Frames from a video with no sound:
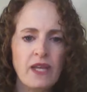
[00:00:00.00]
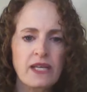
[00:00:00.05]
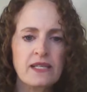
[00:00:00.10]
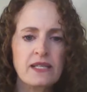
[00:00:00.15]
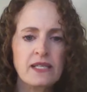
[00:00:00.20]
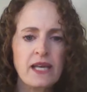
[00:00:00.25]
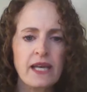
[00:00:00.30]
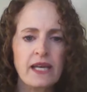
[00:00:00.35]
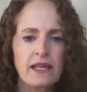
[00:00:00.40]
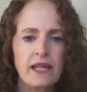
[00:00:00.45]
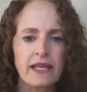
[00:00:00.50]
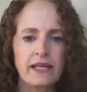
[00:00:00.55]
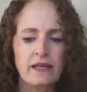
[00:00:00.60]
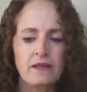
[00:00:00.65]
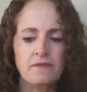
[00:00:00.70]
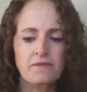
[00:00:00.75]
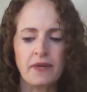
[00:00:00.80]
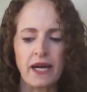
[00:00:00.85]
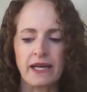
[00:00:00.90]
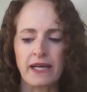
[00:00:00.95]
say,
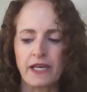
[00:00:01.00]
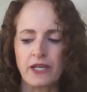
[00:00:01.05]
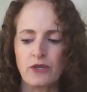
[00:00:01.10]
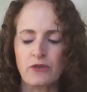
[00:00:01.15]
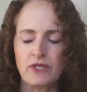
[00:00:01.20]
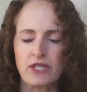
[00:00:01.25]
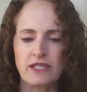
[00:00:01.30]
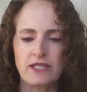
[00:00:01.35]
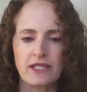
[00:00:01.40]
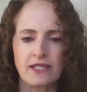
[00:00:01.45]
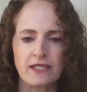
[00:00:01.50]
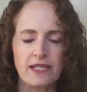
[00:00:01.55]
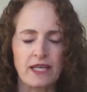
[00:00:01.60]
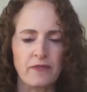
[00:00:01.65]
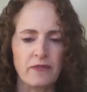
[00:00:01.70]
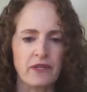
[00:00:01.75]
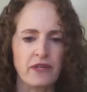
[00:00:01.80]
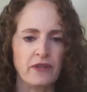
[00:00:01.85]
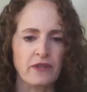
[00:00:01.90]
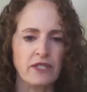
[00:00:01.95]
like, and I used this
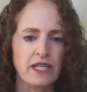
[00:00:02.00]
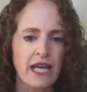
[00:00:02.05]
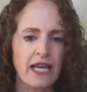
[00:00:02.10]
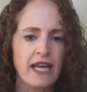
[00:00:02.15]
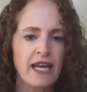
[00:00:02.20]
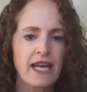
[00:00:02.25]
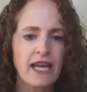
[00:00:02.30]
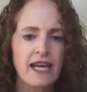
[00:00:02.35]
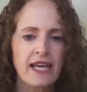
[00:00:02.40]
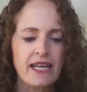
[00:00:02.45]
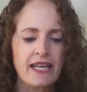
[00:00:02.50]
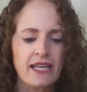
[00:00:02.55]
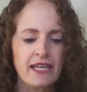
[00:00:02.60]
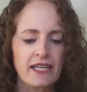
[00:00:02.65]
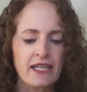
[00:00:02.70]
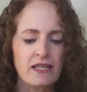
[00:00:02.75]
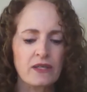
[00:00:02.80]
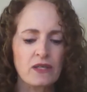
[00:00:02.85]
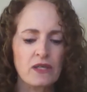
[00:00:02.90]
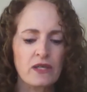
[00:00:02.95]
example the other day,
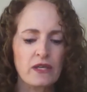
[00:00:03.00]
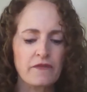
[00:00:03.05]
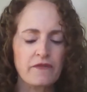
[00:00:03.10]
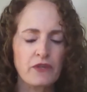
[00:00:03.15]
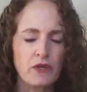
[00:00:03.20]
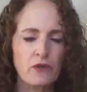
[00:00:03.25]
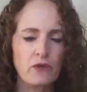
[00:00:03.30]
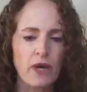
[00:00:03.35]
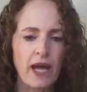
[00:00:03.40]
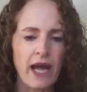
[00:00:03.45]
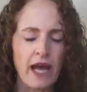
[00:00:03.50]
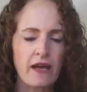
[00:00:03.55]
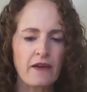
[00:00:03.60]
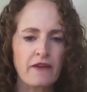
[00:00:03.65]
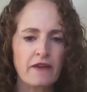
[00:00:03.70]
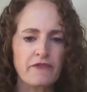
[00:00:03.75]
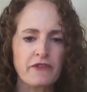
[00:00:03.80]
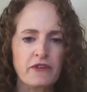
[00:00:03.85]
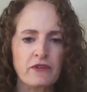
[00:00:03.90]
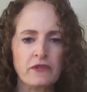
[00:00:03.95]
if
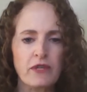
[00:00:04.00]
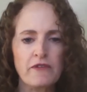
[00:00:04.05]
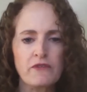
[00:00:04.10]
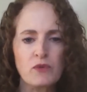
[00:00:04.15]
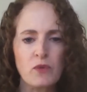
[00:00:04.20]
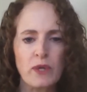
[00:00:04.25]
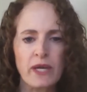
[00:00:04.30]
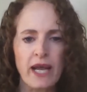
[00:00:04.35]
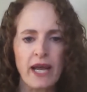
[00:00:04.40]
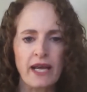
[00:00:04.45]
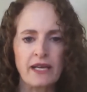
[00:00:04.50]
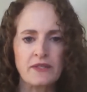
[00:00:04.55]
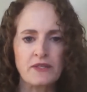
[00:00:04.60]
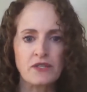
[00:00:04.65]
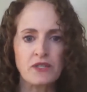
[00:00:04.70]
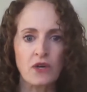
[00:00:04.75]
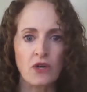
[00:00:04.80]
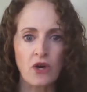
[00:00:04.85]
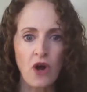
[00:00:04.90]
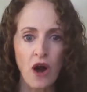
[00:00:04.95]
your loved one
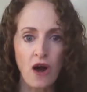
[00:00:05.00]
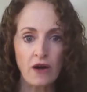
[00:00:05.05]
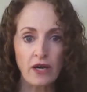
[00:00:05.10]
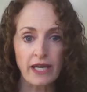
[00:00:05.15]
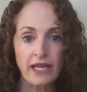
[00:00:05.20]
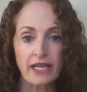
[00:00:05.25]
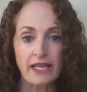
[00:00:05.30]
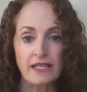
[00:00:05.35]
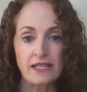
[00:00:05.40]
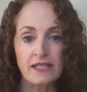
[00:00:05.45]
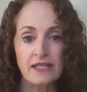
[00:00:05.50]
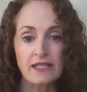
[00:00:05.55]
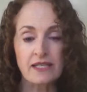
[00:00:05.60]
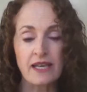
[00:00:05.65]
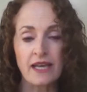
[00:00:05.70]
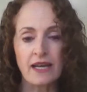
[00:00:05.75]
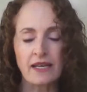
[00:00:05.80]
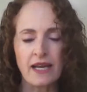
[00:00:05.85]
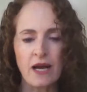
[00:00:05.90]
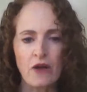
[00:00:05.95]
has their car
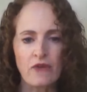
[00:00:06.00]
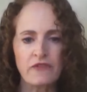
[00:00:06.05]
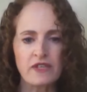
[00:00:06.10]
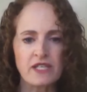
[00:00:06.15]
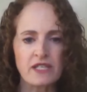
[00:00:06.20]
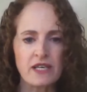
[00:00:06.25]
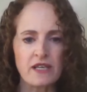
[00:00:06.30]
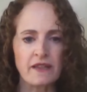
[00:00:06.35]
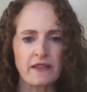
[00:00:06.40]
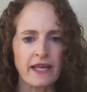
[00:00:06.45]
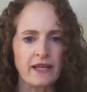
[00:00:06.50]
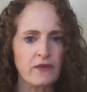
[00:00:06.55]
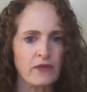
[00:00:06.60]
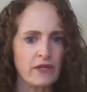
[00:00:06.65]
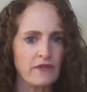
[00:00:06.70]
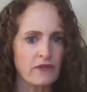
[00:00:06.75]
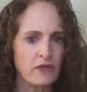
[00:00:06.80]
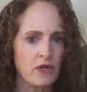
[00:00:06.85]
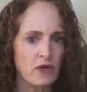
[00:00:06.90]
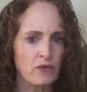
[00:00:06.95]
keys and all of a sudden they
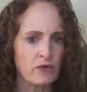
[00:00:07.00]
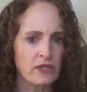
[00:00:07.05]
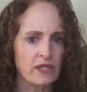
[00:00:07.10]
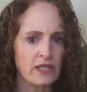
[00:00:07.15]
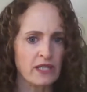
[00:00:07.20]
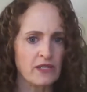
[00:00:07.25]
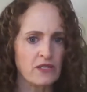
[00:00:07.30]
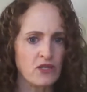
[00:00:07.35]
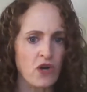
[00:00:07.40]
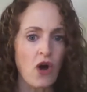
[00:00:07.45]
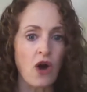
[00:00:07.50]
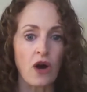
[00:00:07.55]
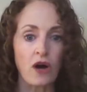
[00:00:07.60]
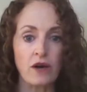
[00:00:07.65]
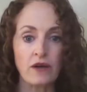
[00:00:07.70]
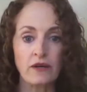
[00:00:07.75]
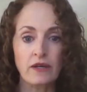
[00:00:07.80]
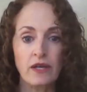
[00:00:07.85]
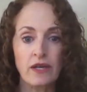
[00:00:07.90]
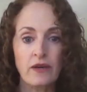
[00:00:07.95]
don't even know what these
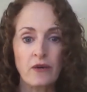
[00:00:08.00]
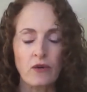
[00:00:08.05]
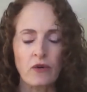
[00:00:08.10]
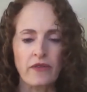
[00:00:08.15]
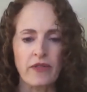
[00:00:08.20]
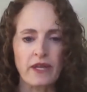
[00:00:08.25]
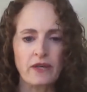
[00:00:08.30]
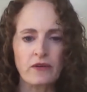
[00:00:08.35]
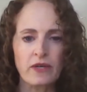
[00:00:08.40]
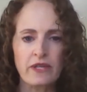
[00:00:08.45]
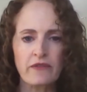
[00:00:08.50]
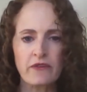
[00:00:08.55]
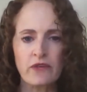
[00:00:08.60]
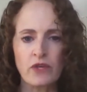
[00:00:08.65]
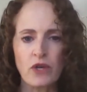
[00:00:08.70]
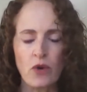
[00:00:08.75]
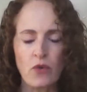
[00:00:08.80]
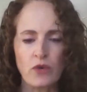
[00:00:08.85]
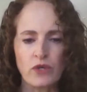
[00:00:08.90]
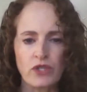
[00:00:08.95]
are, or they don't
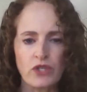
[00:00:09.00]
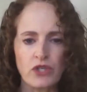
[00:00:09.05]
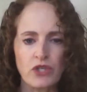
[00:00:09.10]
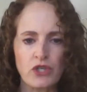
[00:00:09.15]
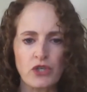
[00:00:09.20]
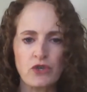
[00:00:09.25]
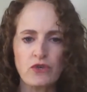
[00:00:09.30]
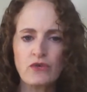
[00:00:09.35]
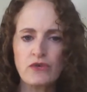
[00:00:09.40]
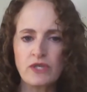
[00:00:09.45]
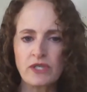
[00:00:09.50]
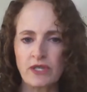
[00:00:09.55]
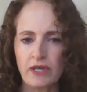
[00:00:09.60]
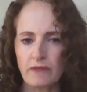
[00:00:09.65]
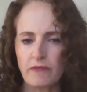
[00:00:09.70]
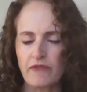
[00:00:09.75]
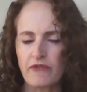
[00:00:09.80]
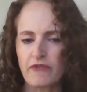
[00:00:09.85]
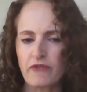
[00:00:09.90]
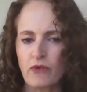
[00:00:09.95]
even know what to use
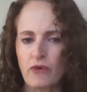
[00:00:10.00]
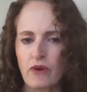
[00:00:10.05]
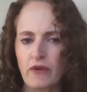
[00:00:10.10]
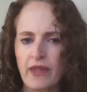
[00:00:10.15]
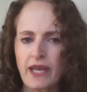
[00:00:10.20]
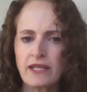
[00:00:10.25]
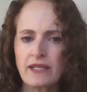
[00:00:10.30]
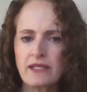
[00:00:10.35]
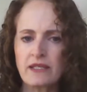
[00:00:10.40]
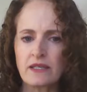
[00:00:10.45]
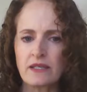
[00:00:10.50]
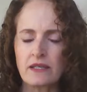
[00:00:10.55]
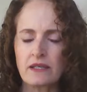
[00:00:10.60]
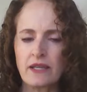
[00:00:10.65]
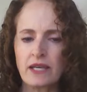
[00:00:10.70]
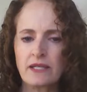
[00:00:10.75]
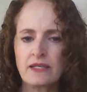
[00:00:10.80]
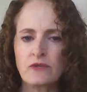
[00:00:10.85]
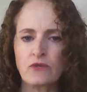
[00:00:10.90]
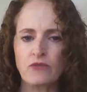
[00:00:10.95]
them for, that's
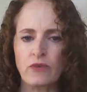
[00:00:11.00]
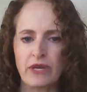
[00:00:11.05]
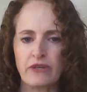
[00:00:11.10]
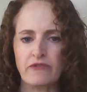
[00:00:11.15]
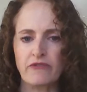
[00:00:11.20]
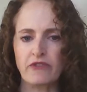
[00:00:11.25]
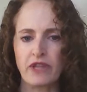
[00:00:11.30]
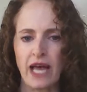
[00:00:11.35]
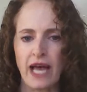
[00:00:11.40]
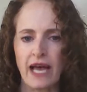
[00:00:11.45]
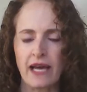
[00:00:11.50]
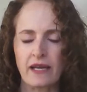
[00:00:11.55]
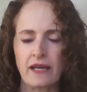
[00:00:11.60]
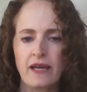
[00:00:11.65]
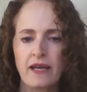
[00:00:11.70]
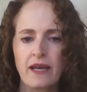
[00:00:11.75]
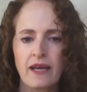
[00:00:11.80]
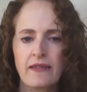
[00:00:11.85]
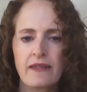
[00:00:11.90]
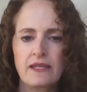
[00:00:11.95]
a red flag.
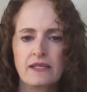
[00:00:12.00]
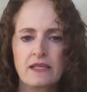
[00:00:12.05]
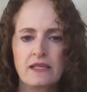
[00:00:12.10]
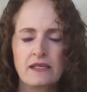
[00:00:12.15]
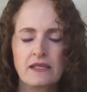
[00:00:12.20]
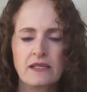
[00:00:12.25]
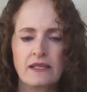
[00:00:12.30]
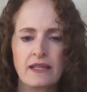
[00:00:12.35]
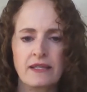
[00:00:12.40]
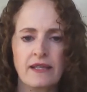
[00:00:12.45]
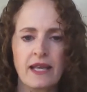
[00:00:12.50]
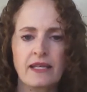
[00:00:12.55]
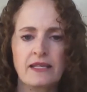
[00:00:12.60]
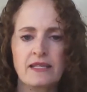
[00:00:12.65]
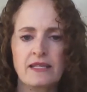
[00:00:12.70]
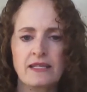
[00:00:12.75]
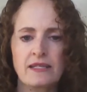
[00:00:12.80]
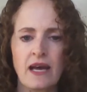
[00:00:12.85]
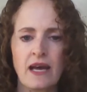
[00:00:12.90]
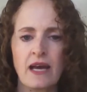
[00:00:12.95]
That
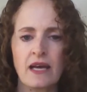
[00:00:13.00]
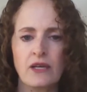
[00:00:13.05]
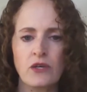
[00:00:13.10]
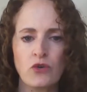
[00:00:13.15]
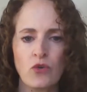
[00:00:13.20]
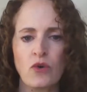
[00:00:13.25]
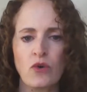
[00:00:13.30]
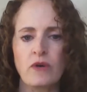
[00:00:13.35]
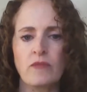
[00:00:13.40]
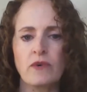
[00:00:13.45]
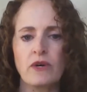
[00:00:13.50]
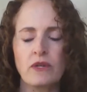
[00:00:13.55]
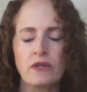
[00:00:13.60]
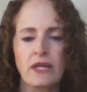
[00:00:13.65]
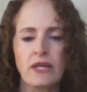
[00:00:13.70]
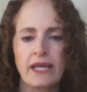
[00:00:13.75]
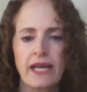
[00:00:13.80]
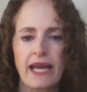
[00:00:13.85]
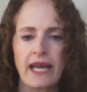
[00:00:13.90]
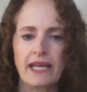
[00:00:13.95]
is not a
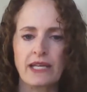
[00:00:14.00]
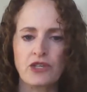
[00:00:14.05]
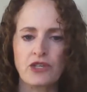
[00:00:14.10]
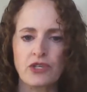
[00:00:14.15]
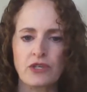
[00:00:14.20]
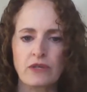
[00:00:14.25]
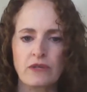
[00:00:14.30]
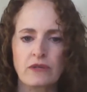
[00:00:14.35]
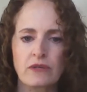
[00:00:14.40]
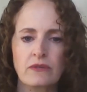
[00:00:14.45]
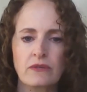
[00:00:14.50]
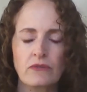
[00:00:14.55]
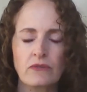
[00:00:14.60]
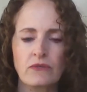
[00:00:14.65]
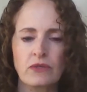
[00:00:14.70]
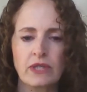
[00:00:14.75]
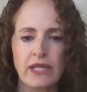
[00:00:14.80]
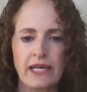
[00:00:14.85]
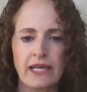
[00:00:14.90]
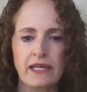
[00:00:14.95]
normal aging
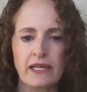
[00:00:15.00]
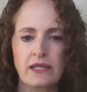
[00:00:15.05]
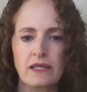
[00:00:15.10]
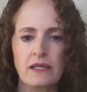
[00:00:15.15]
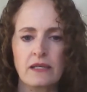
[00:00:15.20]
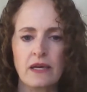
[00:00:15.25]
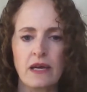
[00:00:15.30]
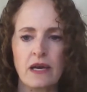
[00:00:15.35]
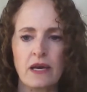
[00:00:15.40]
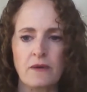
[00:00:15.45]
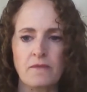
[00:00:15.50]
related